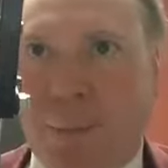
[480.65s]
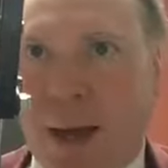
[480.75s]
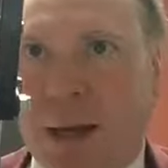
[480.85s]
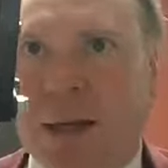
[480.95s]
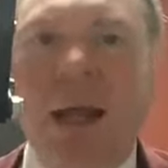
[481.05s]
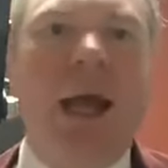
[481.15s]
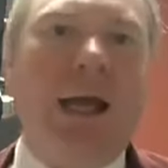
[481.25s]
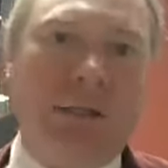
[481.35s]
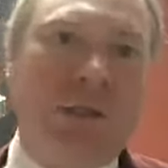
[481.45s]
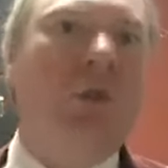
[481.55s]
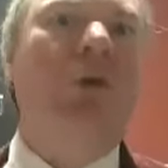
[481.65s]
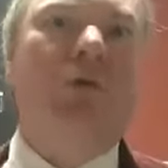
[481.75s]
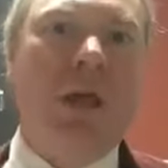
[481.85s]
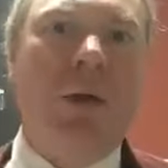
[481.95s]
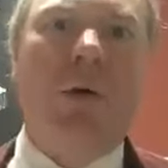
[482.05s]
end as soon
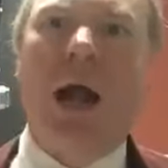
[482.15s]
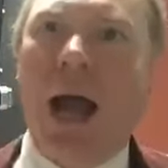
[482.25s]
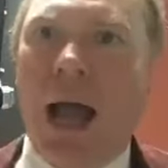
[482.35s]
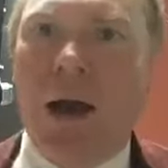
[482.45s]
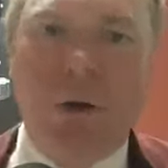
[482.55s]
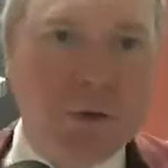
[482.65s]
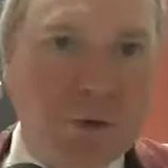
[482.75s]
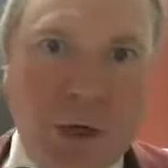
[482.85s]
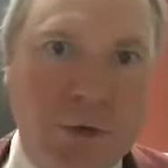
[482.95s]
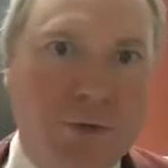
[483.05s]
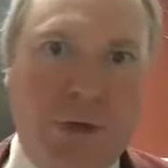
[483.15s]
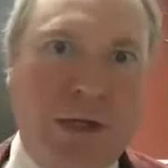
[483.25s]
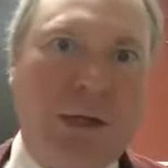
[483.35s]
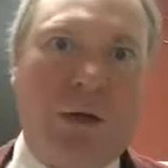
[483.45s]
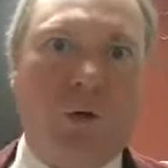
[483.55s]
as they were hired and start
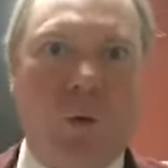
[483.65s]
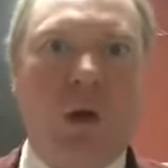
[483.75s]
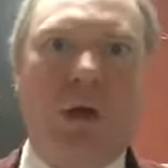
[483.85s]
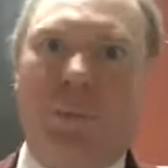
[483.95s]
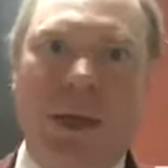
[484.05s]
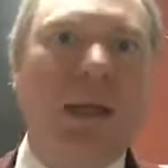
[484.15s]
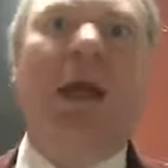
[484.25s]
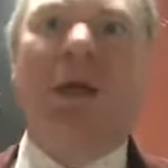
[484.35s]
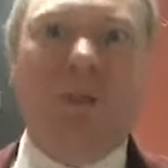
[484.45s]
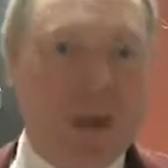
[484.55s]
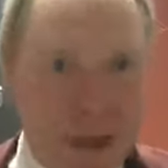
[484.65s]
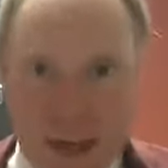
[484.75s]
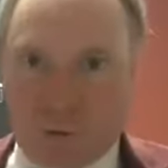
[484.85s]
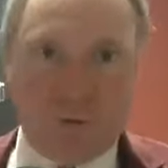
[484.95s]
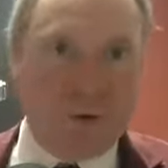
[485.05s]
saying they're going to be the
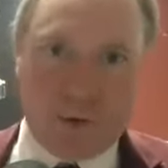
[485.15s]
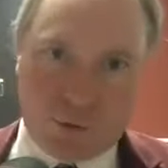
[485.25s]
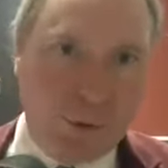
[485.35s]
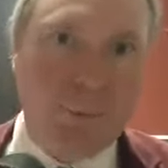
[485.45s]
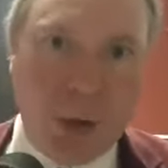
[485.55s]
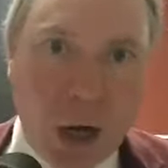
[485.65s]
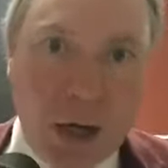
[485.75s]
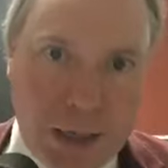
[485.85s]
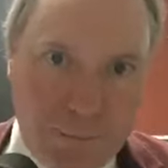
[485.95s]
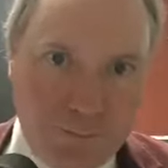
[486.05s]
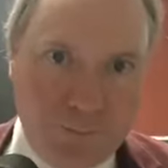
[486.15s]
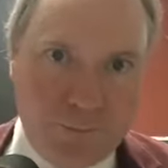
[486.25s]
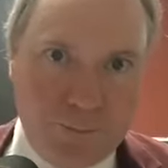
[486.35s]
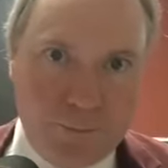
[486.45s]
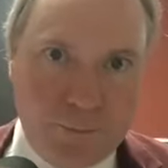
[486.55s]
next Vince Lombardi.
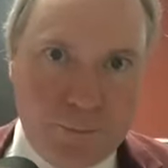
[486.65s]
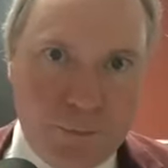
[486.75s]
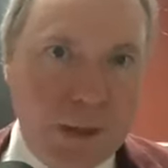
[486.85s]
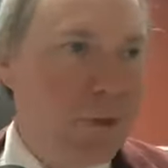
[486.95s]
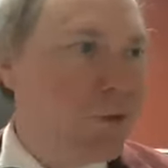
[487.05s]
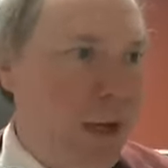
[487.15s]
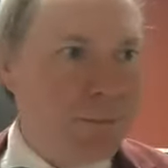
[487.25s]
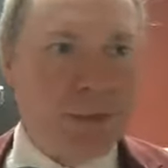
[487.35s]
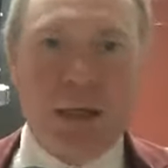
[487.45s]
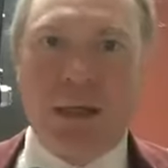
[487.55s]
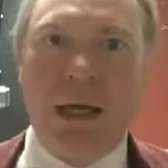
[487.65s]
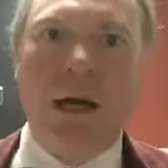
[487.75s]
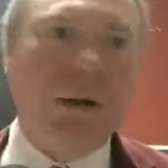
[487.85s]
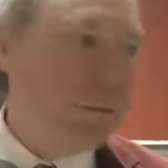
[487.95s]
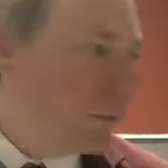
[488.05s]
Same thing
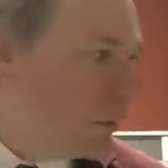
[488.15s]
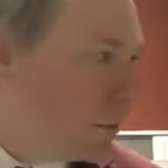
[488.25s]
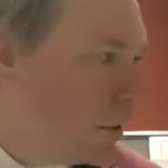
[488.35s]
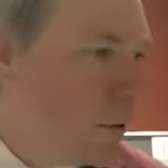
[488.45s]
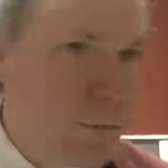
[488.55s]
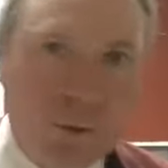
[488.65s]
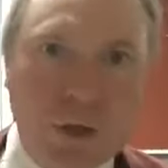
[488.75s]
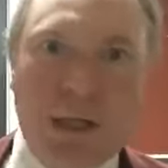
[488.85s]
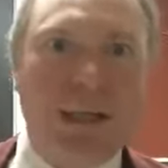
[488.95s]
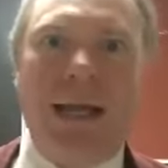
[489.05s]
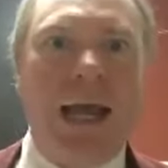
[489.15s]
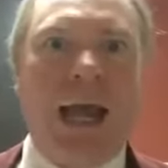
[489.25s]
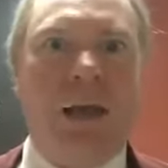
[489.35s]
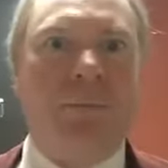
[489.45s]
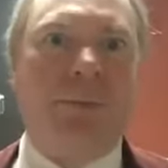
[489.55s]
here. Virginia Tech
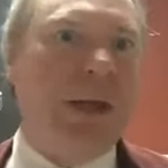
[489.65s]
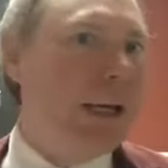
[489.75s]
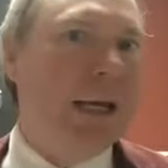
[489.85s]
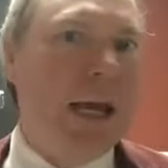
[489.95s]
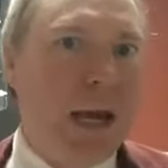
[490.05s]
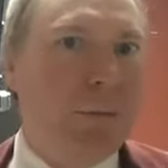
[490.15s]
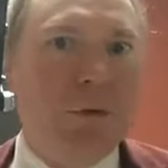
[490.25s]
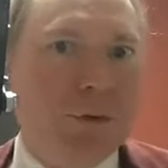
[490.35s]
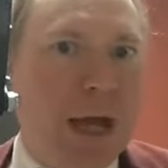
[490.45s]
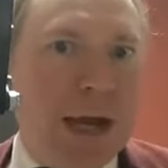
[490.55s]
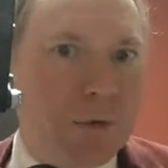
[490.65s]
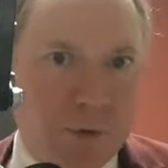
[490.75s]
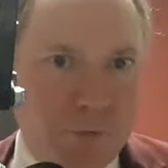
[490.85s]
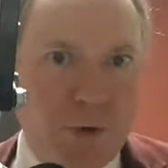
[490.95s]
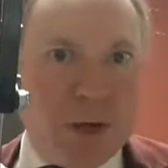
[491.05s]
hadn't played a game with Scott as a
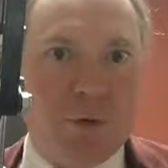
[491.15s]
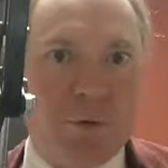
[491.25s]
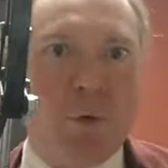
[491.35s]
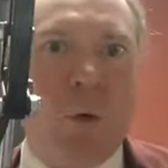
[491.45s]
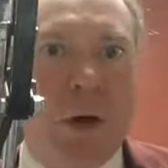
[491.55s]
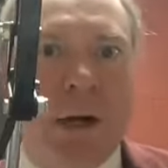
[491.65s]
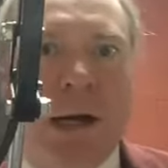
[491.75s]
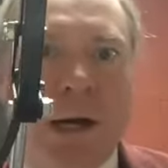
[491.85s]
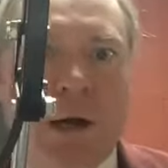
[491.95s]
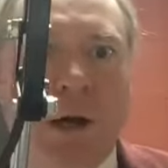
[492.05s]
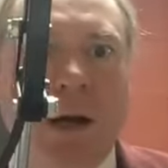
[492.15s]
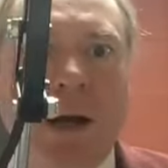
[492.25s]
defensive coordinator.